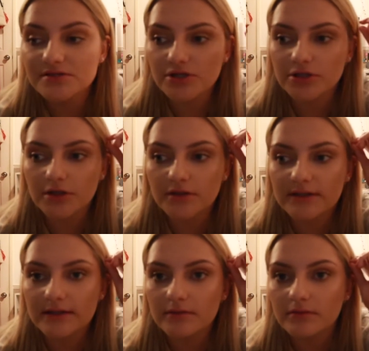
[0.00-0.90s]
So you know the
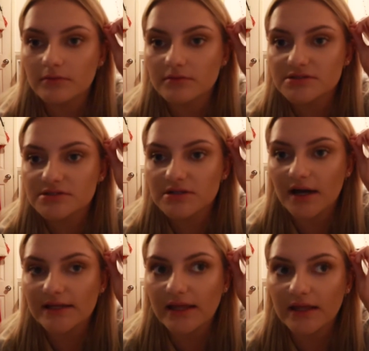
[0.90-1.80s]
little
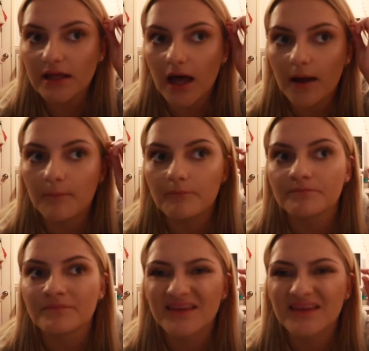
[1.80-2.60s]
tiny um,